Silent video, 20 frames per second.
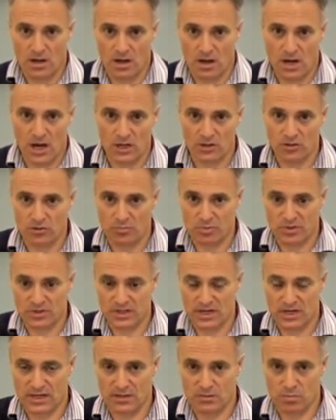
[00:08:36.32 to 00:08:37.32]

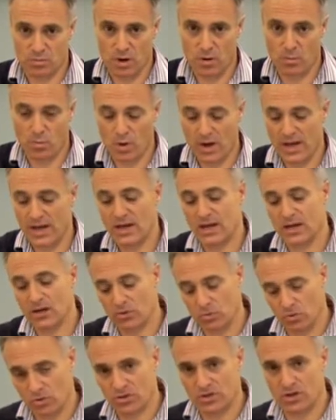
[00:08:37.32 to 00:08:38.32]
100% one way, it
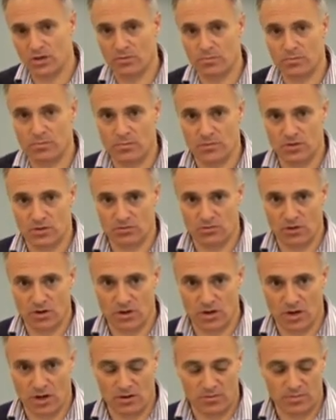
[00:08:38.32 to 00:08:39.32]
can also
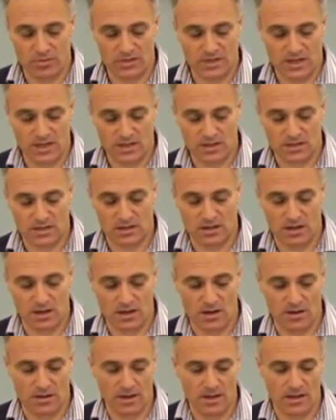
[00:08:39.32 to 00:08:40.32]
stroke
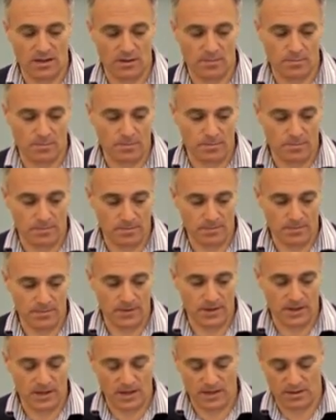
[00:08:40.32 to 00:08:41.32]
100% in
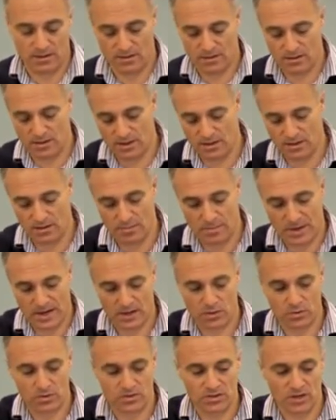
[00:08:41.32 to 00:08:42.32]
the
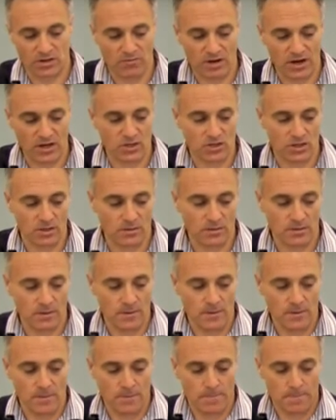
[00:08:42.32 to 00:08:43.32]
backwards direction.
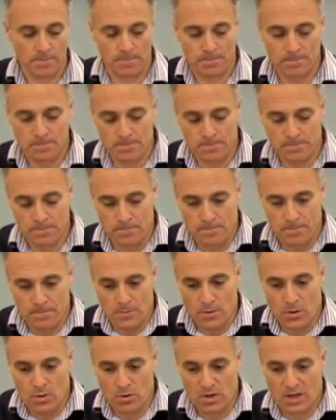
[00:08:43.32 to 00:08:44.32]

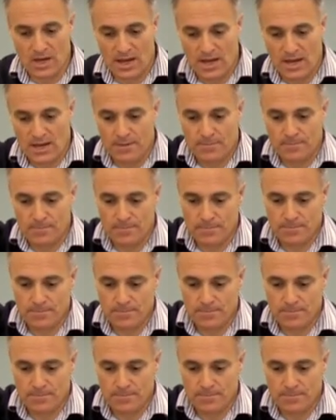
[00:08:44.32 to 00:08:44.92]
Okay.